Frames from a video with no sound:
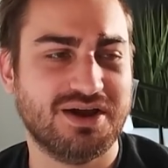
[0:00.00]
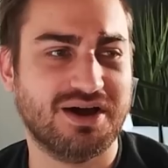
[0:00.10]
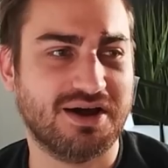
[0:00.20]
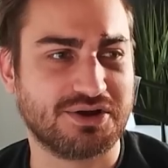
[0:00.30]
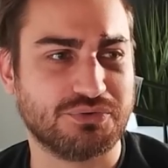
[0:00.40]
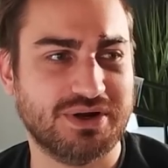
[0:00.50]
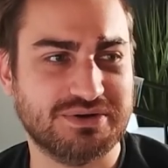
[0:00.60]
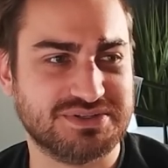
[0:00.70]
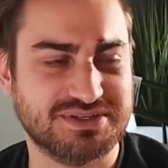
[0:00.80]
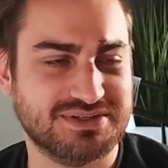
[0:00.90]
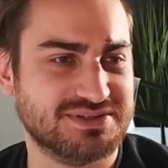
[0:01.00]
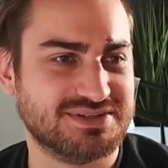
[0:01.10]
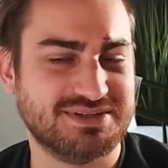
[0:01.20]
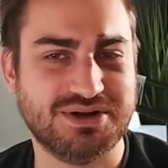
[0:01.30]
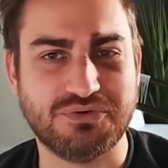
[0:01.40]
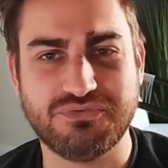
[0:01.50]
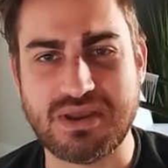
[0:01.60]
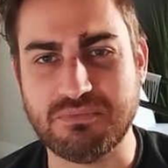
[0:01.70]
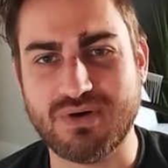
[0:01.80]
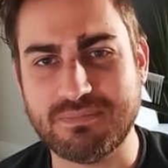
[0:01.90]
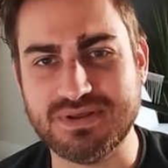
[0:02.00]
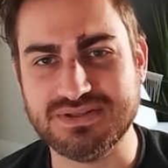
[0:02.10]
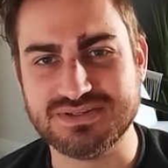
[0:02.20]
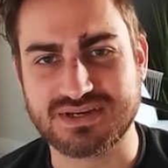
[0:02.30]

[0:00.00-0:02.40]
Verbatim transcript: uh, Kratos's, you know, famed weapons.